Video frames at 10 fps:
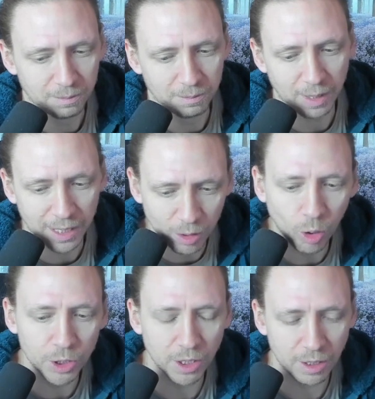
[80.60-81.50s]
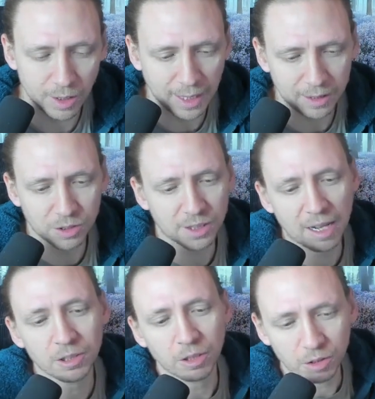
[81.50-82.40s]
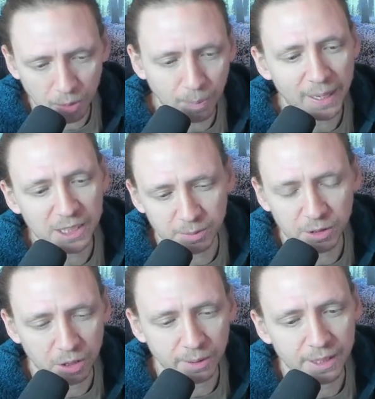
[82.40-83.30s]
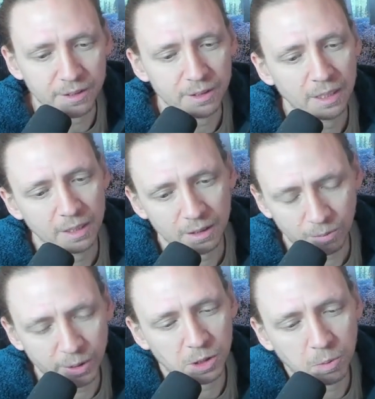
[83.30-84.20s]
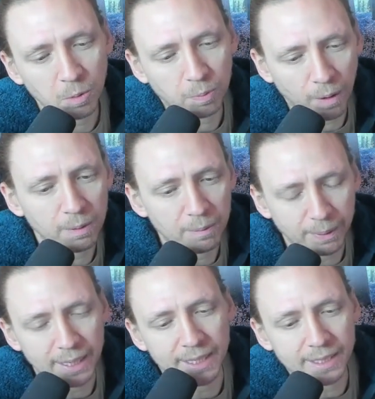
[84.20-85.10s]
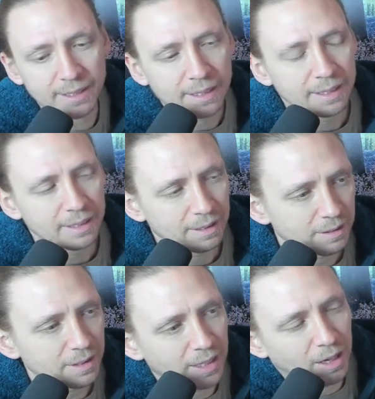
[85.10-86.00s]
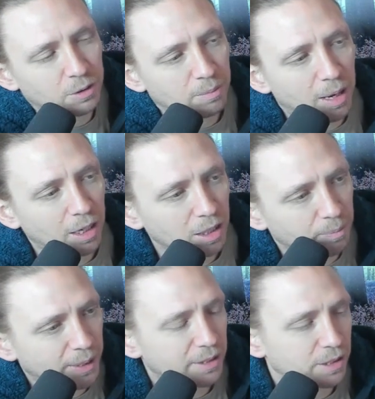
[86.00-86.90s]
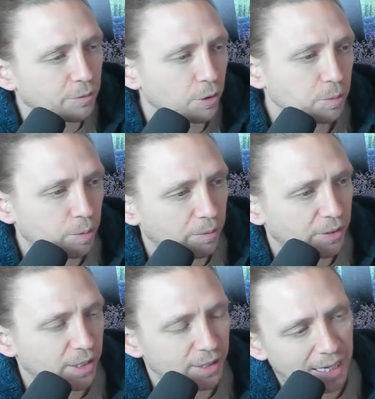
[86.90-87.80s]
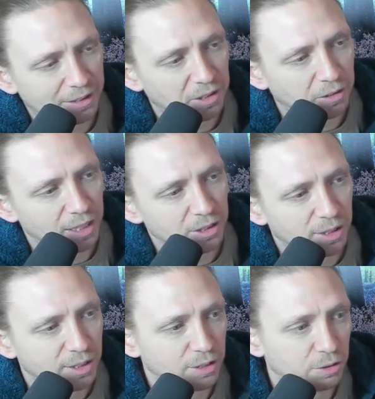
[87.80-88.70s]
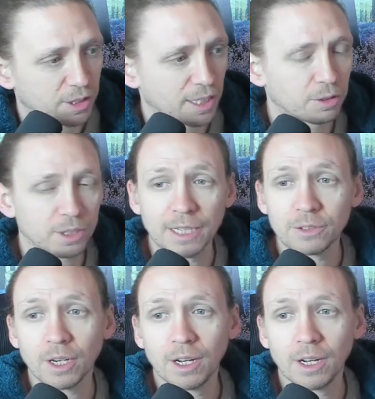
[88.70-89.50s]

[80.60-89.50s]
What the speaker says: in order that they can sell you the replacement to it, which will probably be, you know, the mark of the beast, the false prophet, and the Antichrist, etc., etc., etc.